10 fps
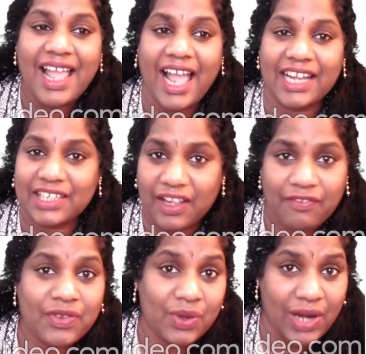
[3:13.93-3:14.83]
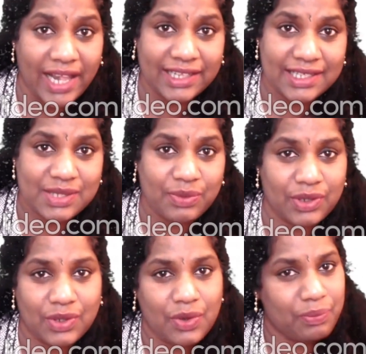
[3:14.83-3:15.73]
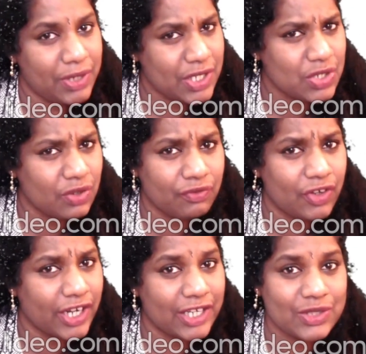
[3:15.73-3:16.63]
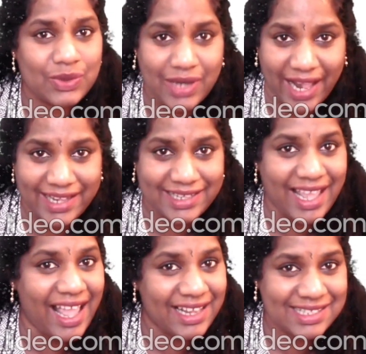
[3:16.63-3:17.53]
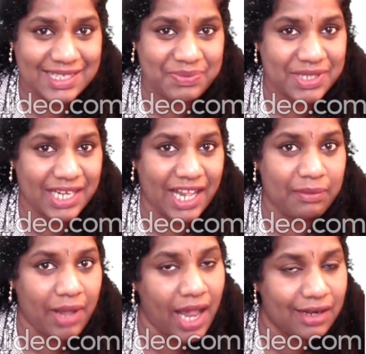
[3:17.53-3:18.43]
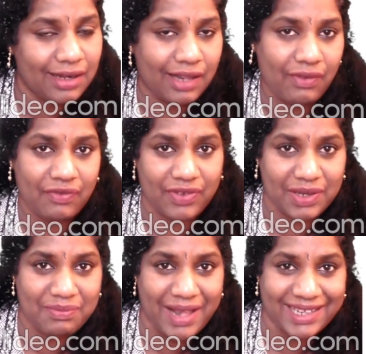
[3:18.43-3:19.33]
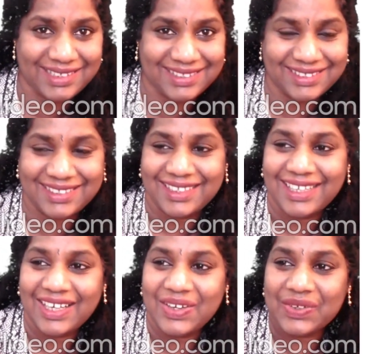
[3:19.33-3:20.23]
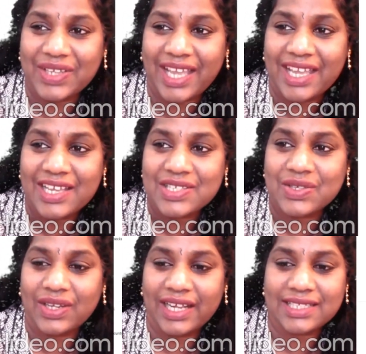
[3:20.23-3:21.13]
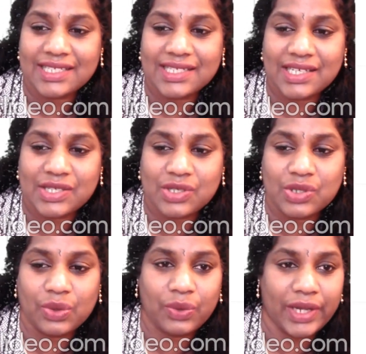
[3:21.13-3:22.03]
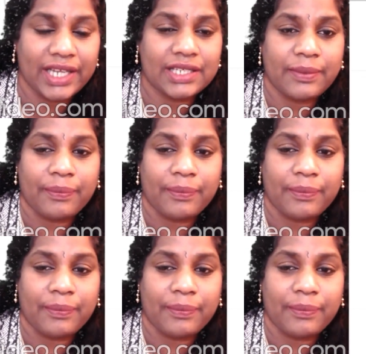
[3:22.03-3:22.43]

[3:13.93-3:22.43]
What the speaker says: And if you like this video, please don't forget to like and subscribe and leave a feedback. Okay, so let us just do it.